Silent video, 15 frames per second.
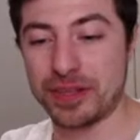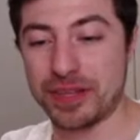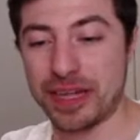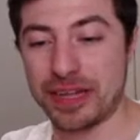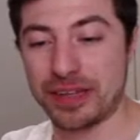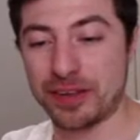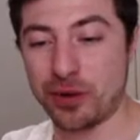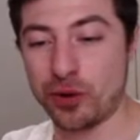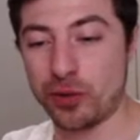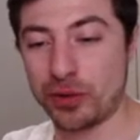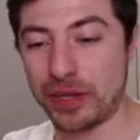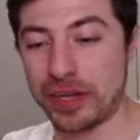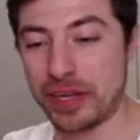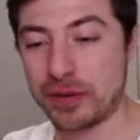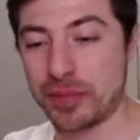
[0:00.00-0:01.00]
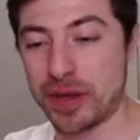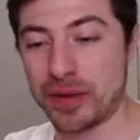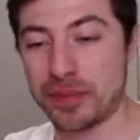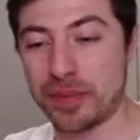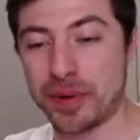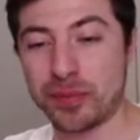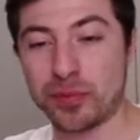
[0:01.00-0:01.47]
that's only going to be a
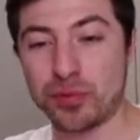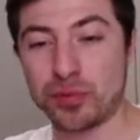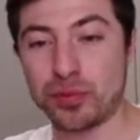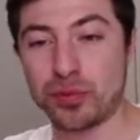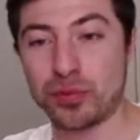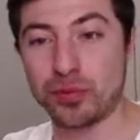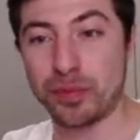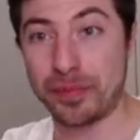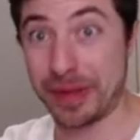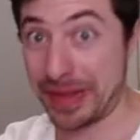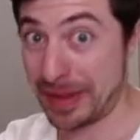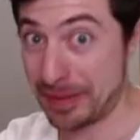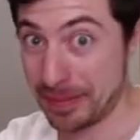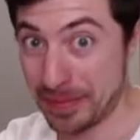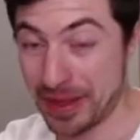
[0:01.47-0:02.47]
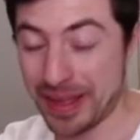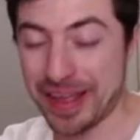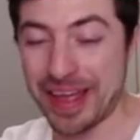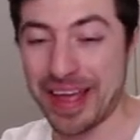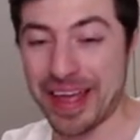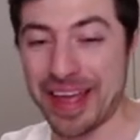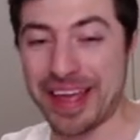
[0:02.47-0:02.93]
Bubble Beam,
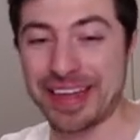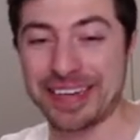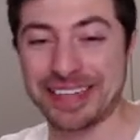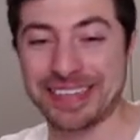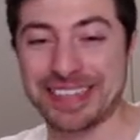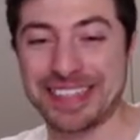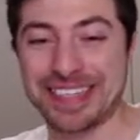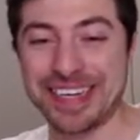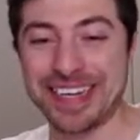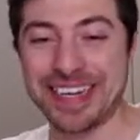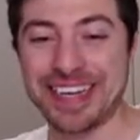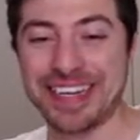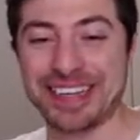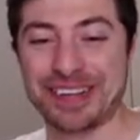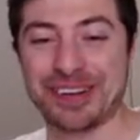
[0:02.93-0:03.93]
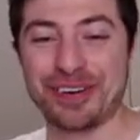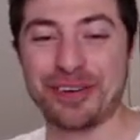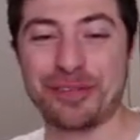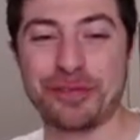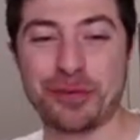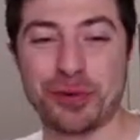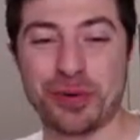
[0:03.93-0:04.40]
and it's
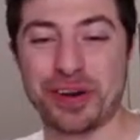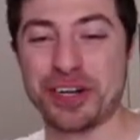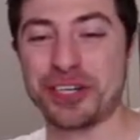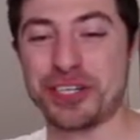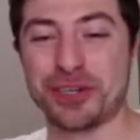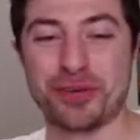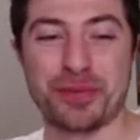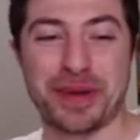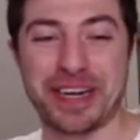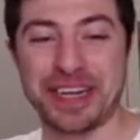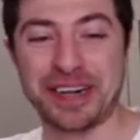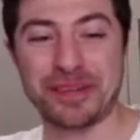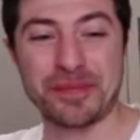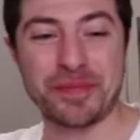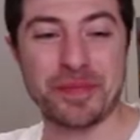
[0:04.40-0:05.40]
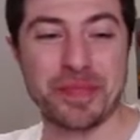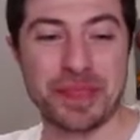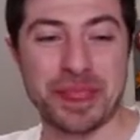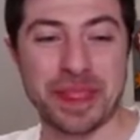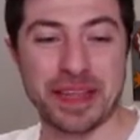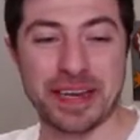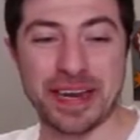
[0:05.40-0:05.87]
got 4 energy remaining.
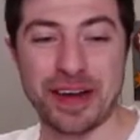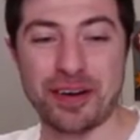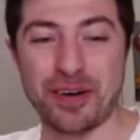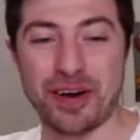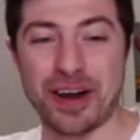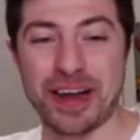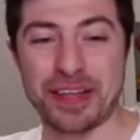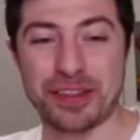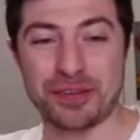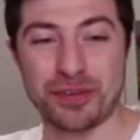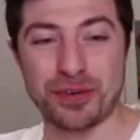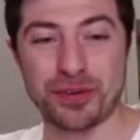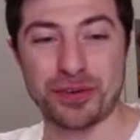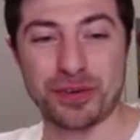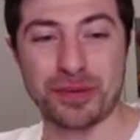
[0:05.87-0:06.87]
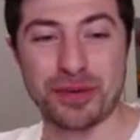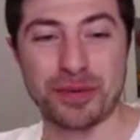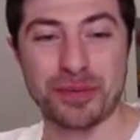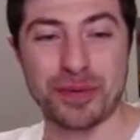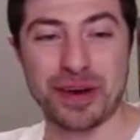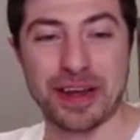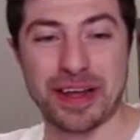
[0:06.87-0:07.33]
Now I throw
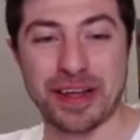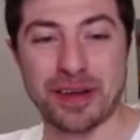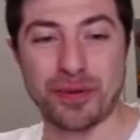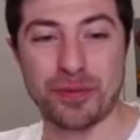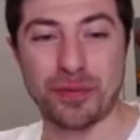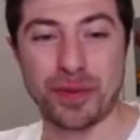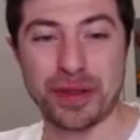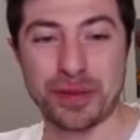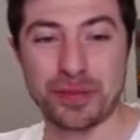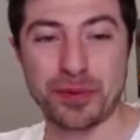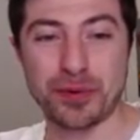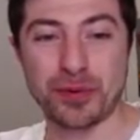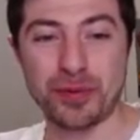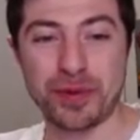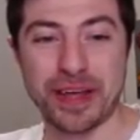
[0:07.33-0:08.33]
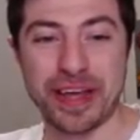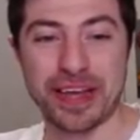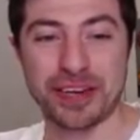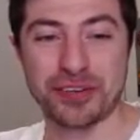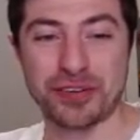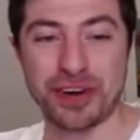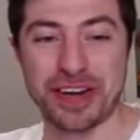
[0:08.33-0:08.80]
my Weather Ball
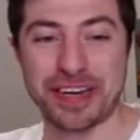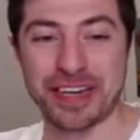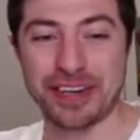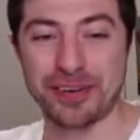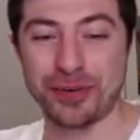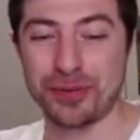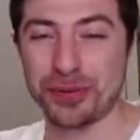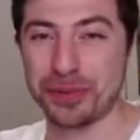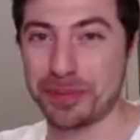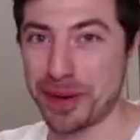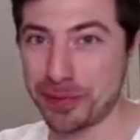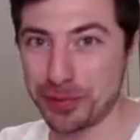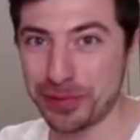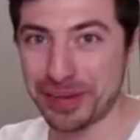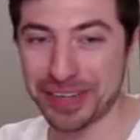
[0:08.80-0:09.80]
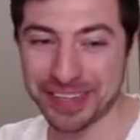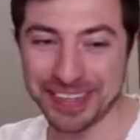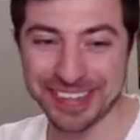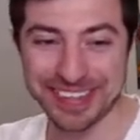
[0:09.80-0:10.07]
and try and hit all the bubbles.